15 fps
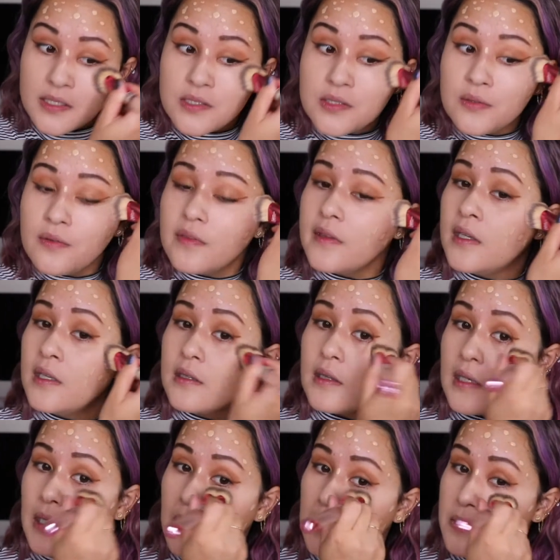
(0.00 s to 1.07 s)
do think
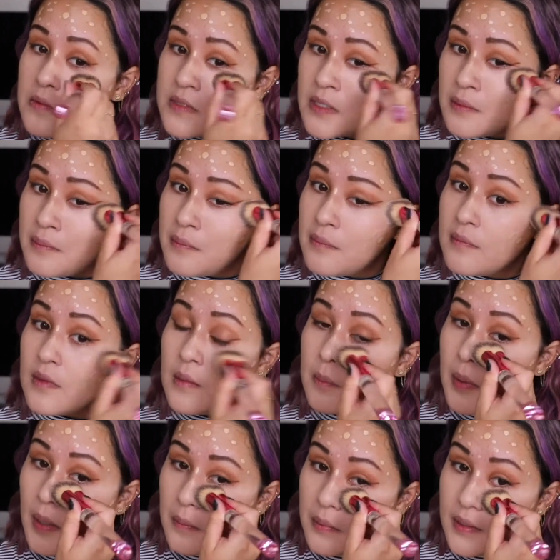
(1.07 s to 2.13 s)
like using the
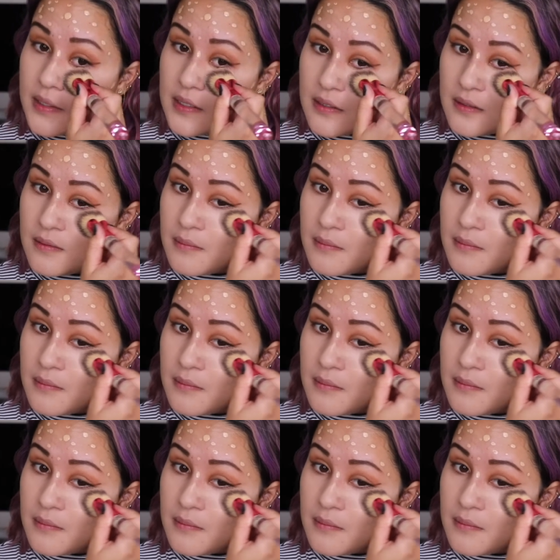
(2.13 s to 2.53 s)
public